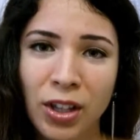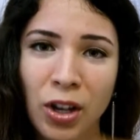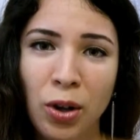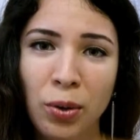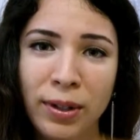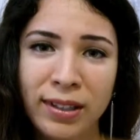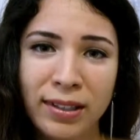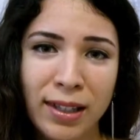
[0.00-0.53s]

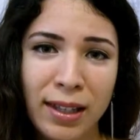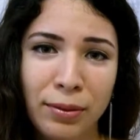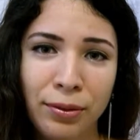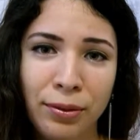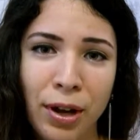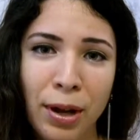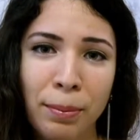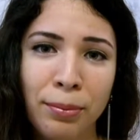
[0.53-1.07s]
always
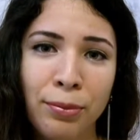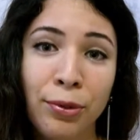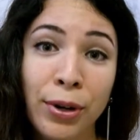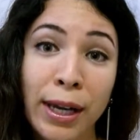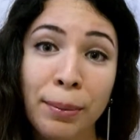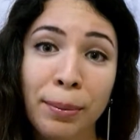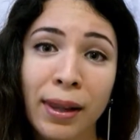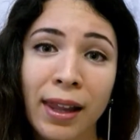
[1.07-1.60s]

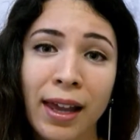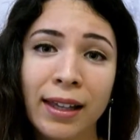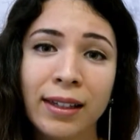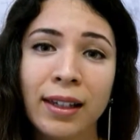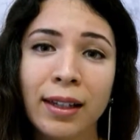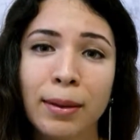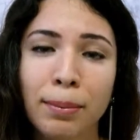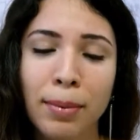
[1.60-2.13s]
reapply
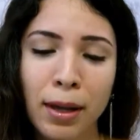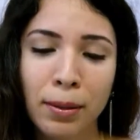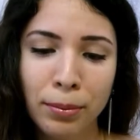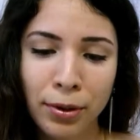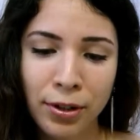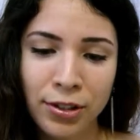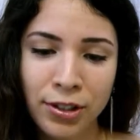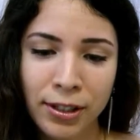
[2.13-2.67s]
the lip
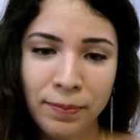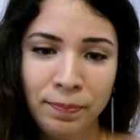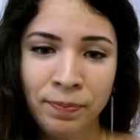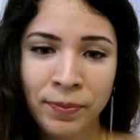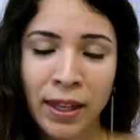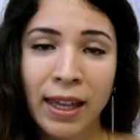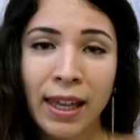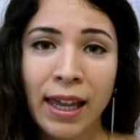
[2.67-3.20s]
balm portion,
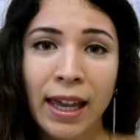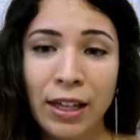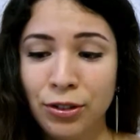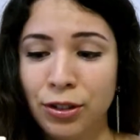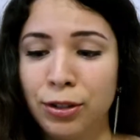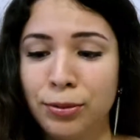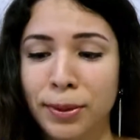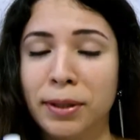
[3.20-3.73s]
and
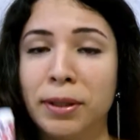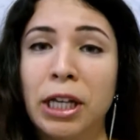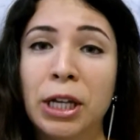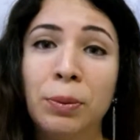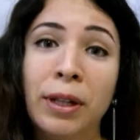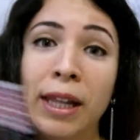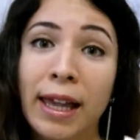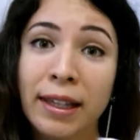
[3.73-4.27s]
trust me,
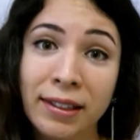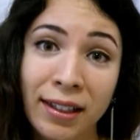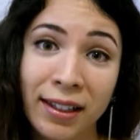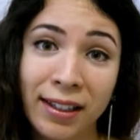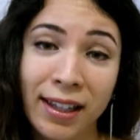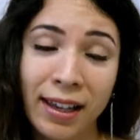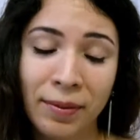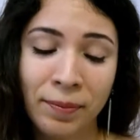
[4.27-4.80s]
it will last
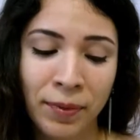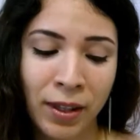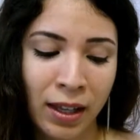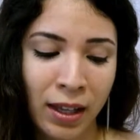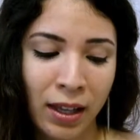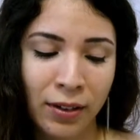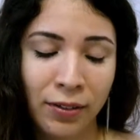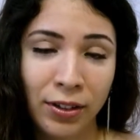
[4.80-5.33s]
all day.
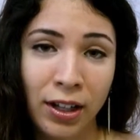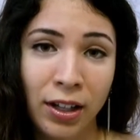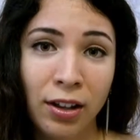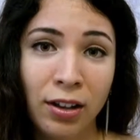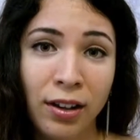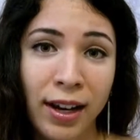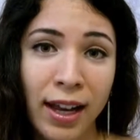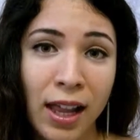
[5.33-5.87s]
For the
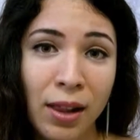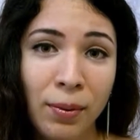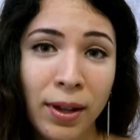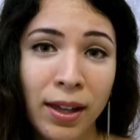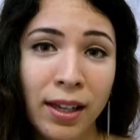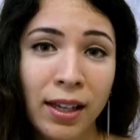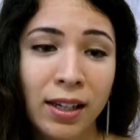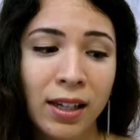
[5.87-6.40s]
L'Oreal
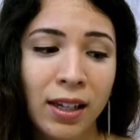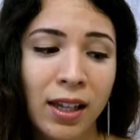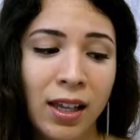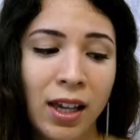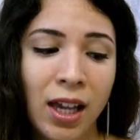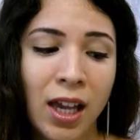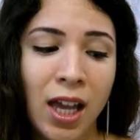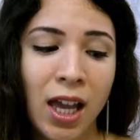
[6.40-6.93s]
one,
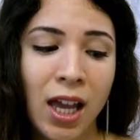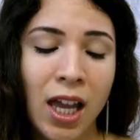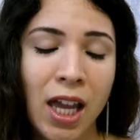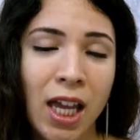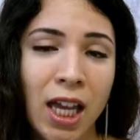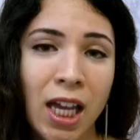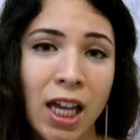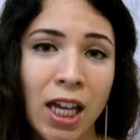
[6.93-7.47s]

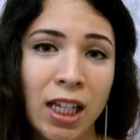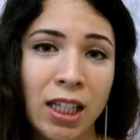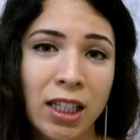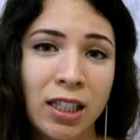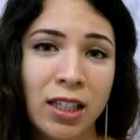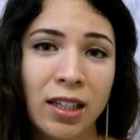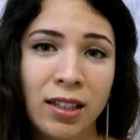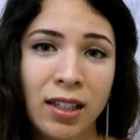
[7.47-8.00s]

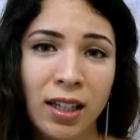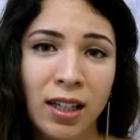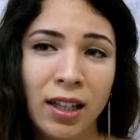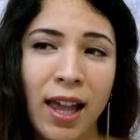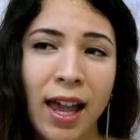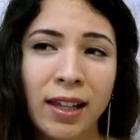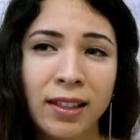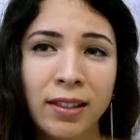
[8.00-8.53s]
it doesn't
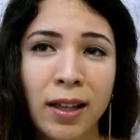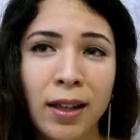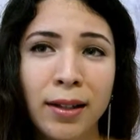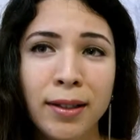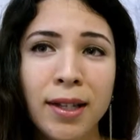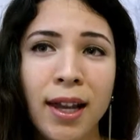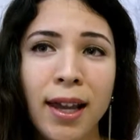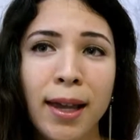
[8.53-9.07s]
last
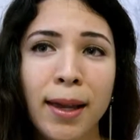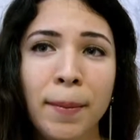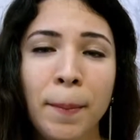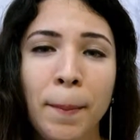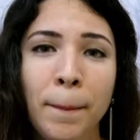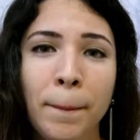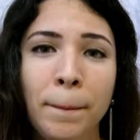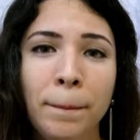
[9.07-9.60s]
all day
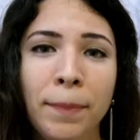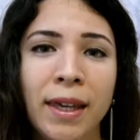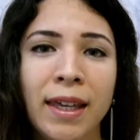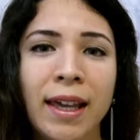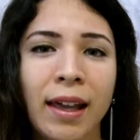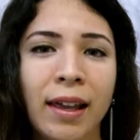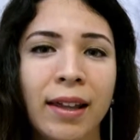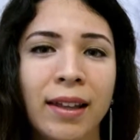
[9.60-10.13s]

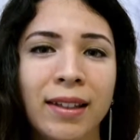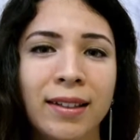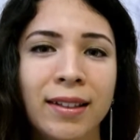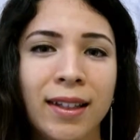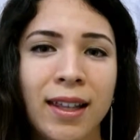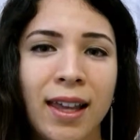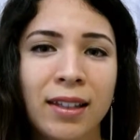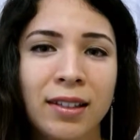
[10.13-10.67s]

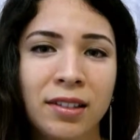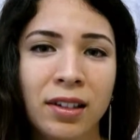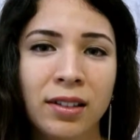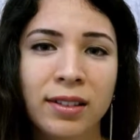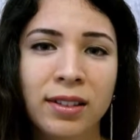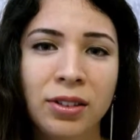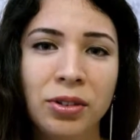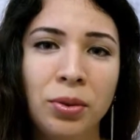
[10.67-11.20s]
because it
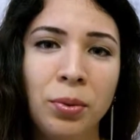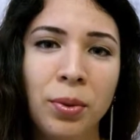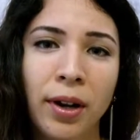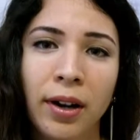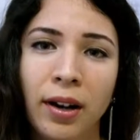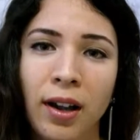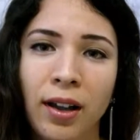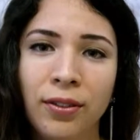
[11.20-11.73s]
starts to
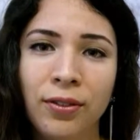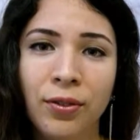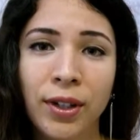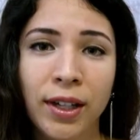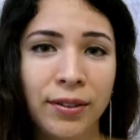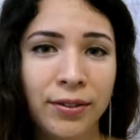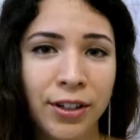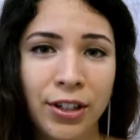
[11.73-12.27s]
wear off
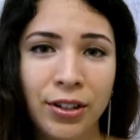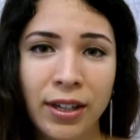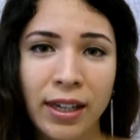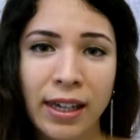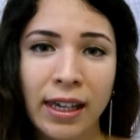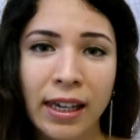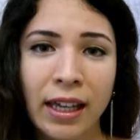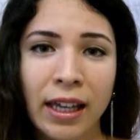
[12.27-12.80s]
whenever you
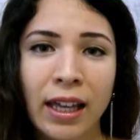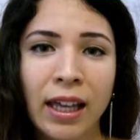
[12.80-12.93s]
eat,